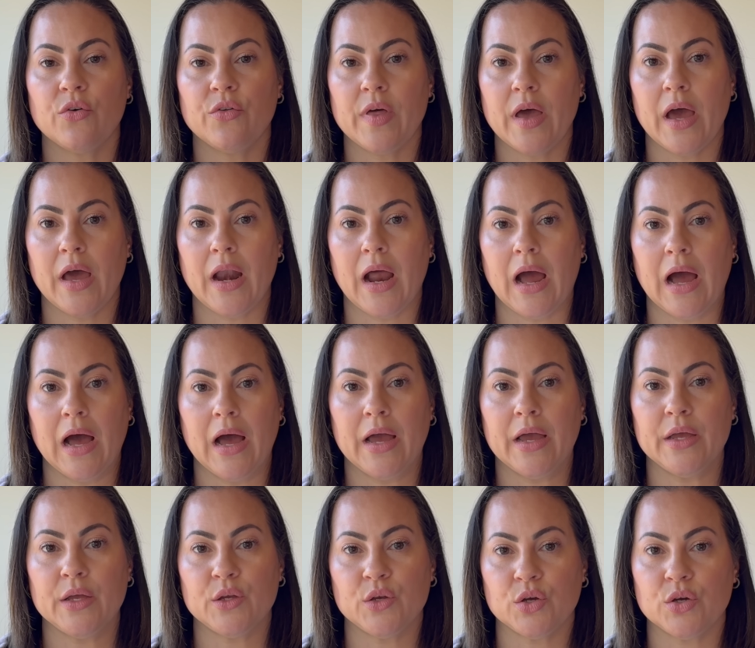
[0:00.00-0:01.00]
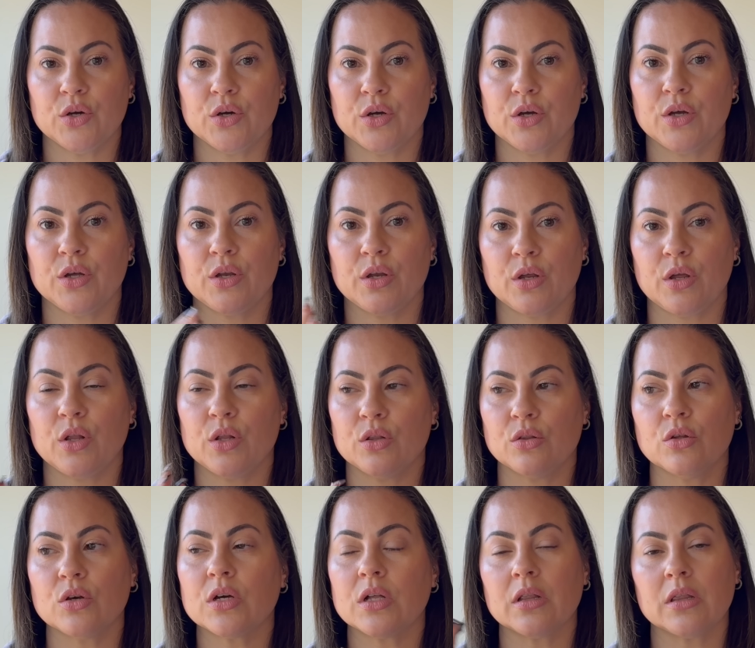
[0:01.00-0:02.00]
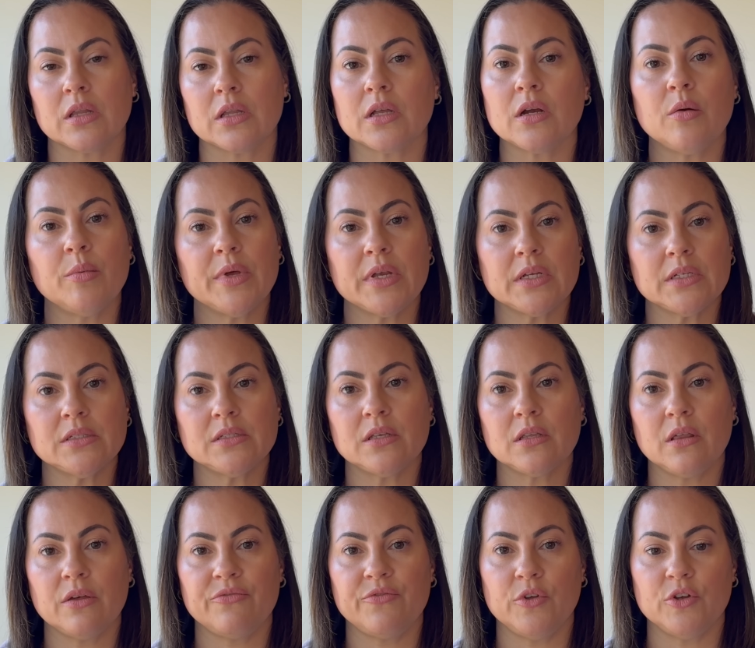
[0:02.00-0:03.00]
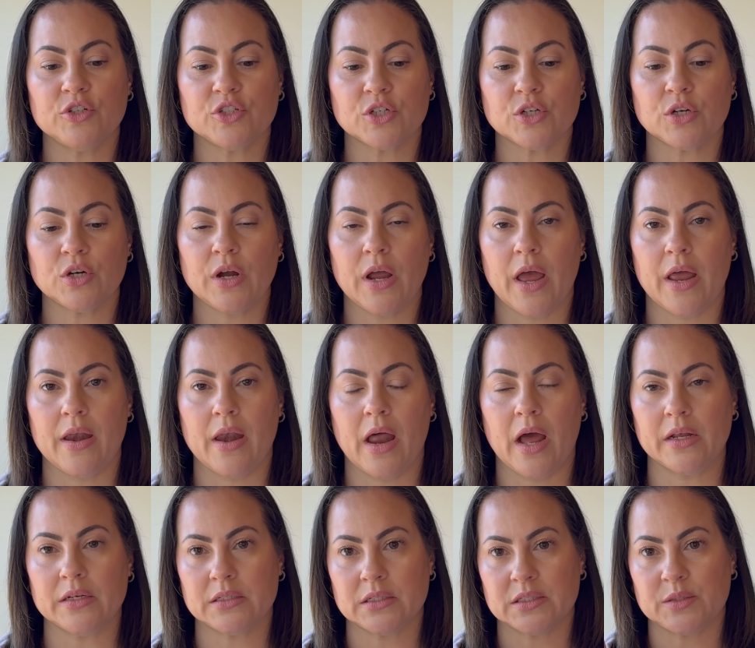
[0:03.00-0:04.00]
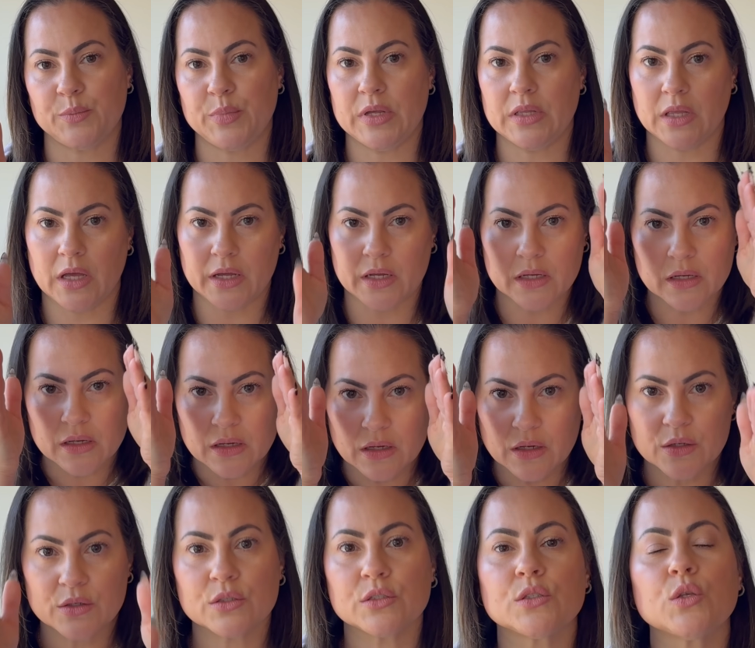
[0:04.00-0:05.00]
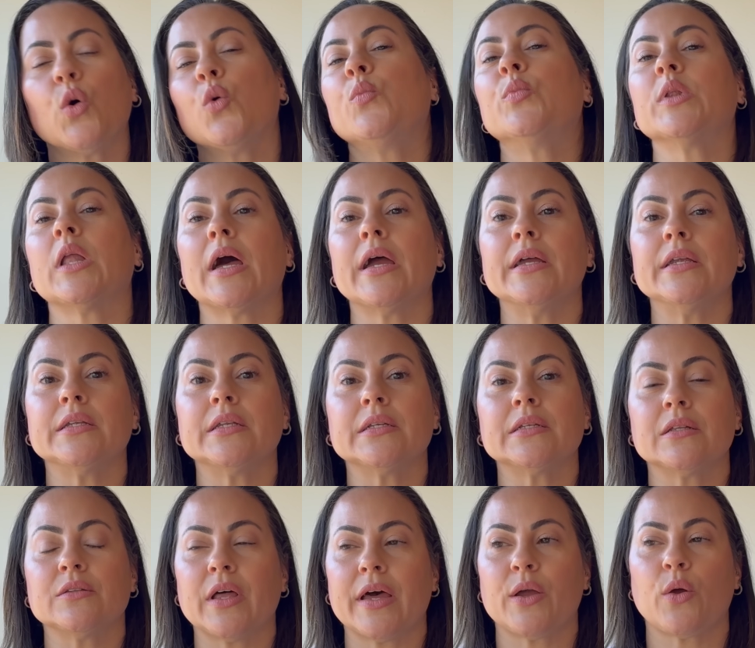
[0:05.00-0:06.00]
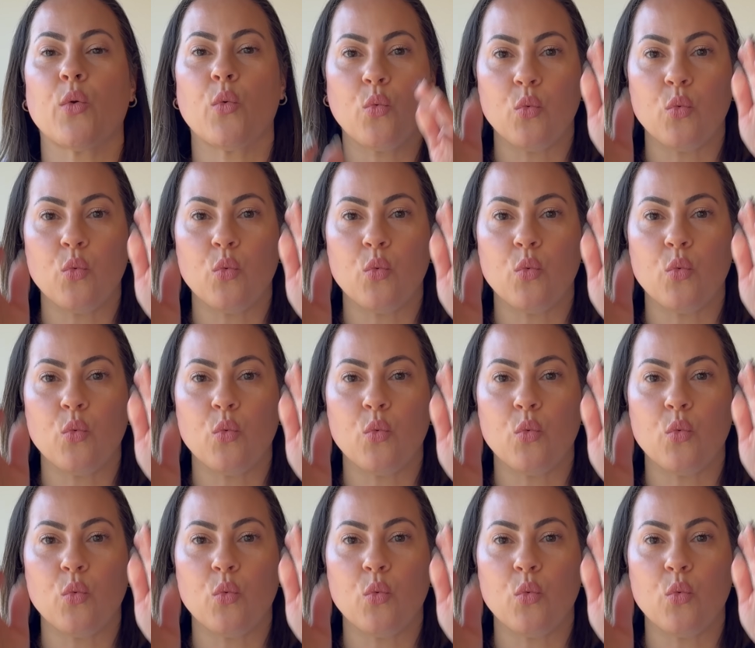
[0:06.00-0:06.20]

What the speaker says: that I could look a little bit into the future and not just be like so blinded, like